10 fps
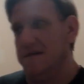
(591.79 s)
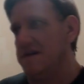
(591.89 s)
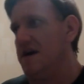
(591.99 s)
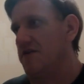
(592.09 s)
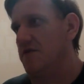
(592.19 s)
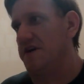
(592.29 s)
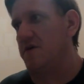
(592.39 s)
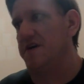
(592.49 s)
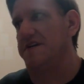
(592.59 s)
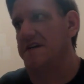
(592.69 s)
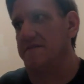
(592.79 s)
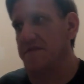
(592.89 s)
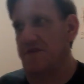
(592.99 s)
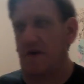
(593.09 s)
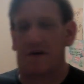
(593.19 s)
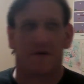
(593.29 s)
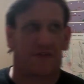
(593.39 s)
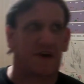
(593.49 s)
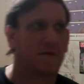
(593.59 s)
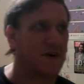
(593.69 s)
Yeah, so they go ahead and so I go ahead and
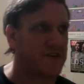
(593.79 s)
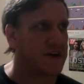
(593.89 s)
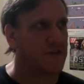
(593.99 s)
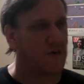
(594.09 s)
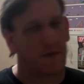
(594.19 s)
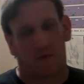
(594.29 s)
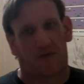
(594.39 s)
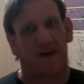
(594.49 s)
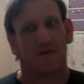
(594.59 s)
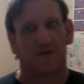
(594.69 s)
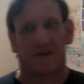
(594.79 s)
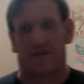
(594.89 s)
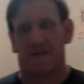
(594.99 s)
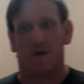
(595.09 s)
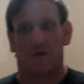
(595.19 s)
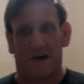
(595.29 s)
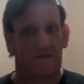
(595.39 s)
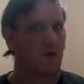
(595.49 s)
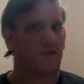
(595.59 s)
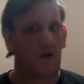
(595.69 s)
scan my ticket, and some people scan their tickets and they don't
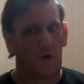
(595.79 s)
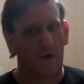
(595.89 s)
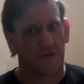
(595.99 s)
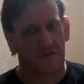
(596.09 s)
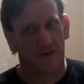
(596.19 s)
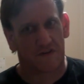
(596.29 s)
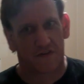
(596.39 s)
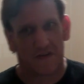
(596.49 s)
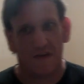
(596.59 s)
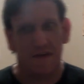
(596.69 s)
have hotel reservations